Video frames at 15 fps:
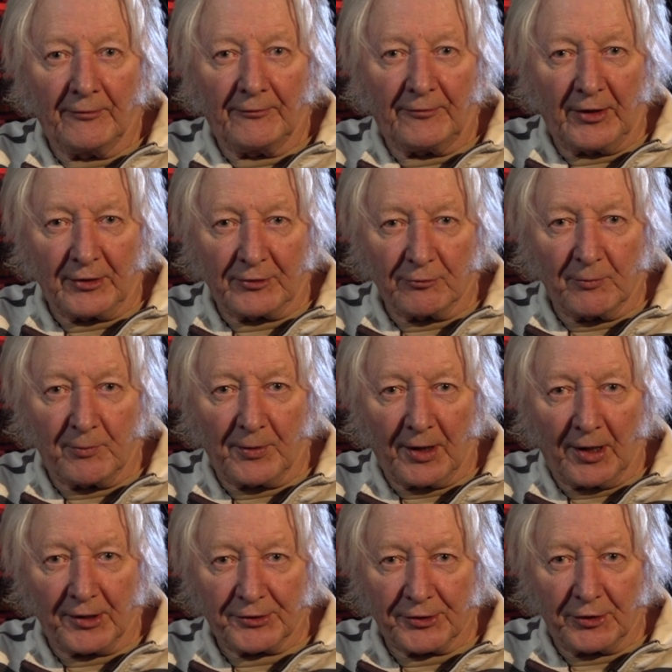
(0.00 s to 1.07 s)
Federal
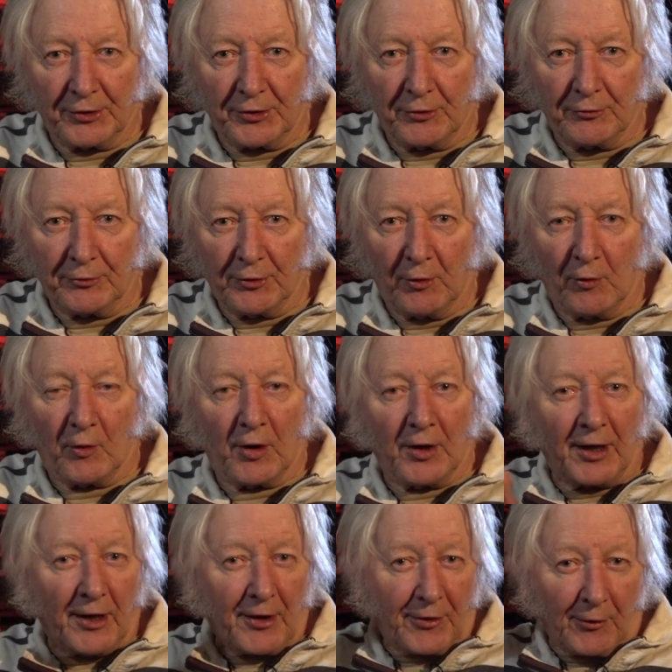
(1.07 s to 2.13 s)
Plaza, New York.
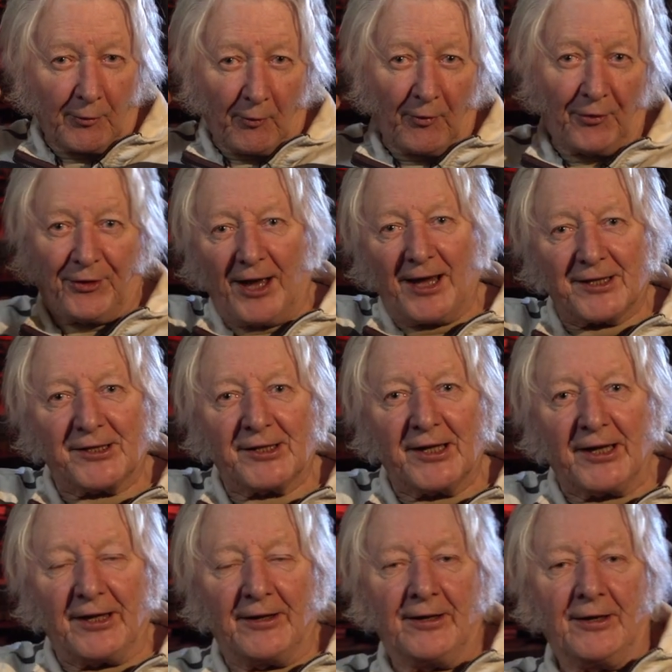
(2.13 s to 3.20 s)
And I thought, that's
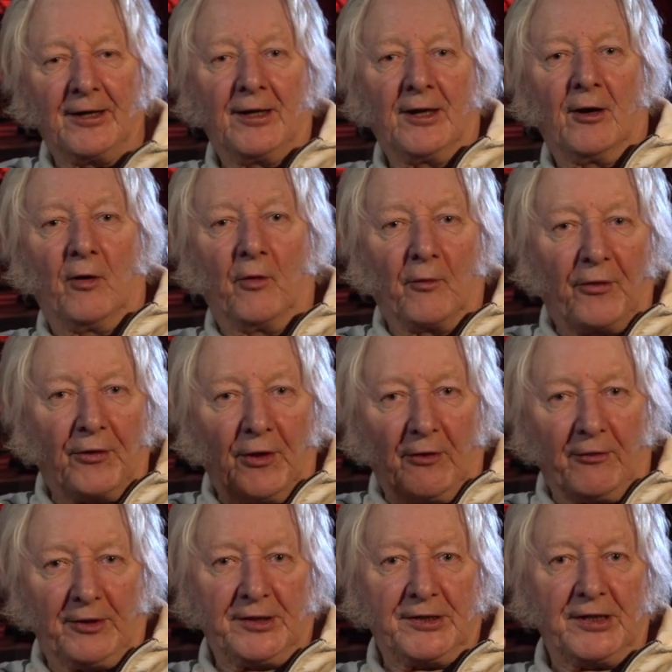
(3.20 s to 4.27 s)
it.
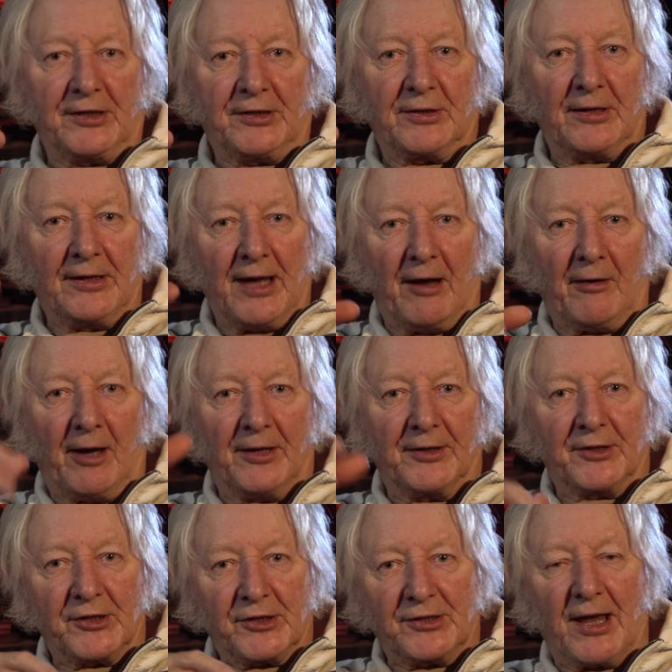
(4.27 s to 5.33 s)
Authorities now
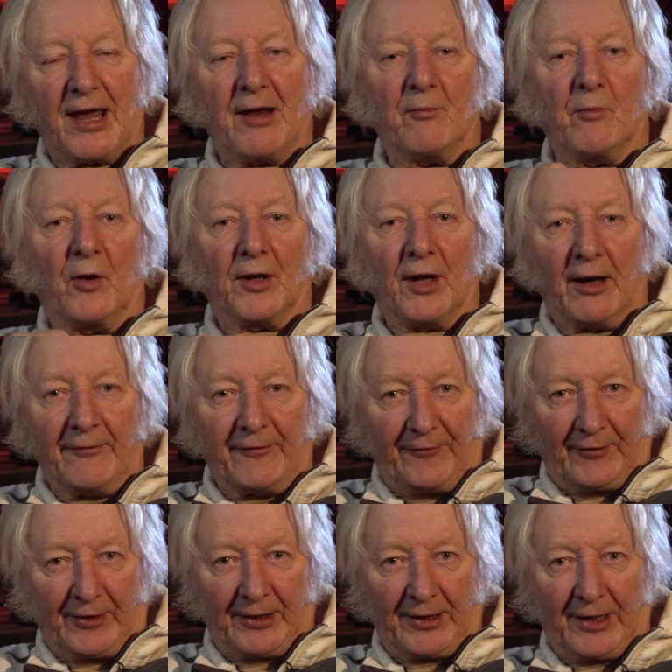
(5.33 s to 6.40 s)
understand what I've
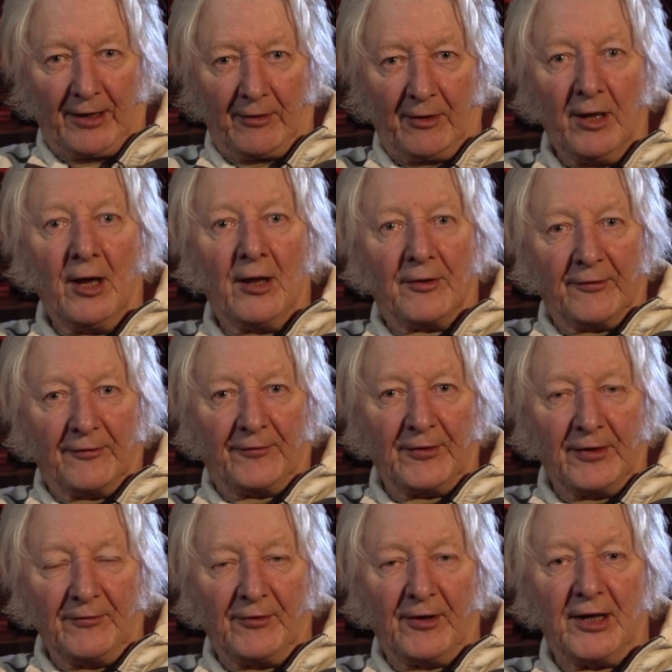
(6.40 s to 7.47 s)
figured out, that
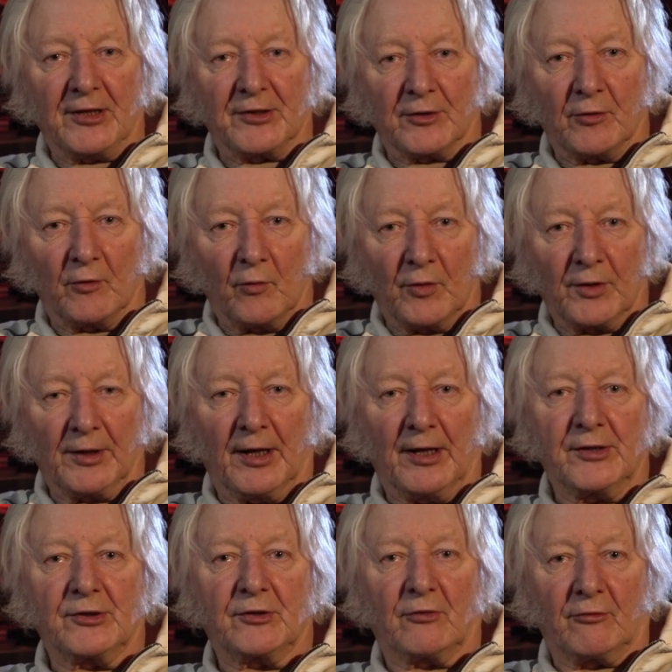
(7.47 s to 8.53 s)
FIFA is an
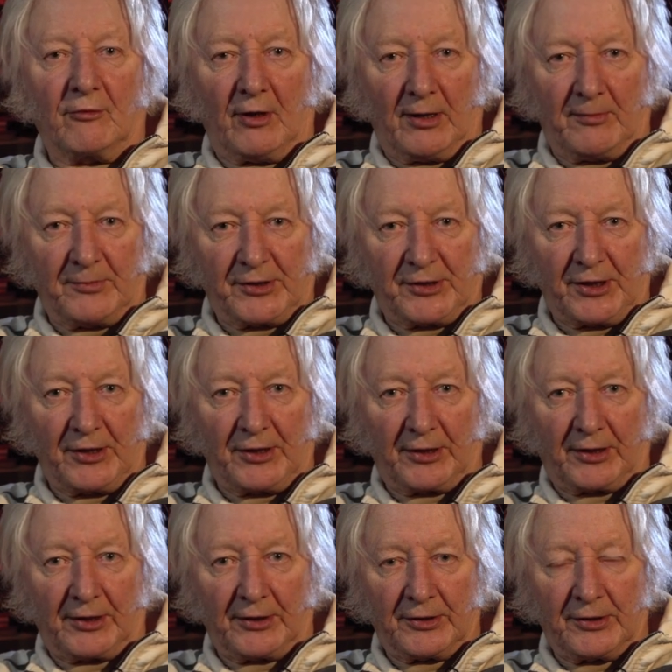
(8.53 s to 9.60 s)
organised crime
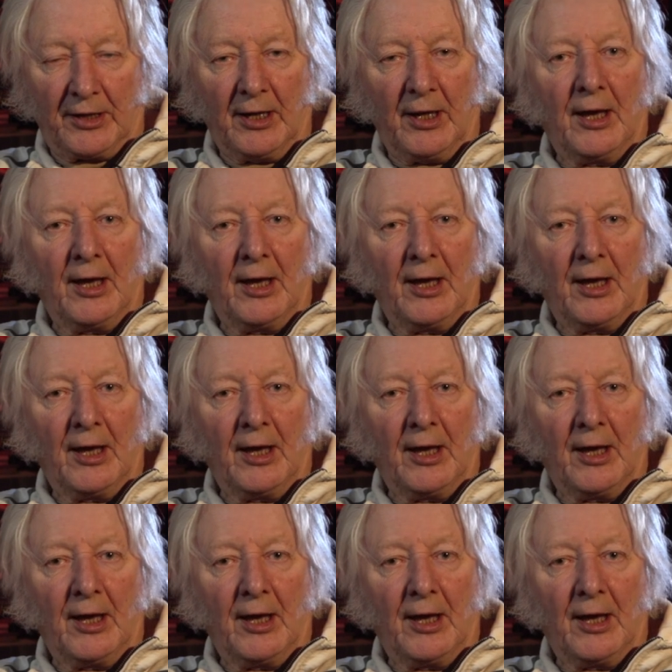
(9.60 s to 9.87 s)
syndicate.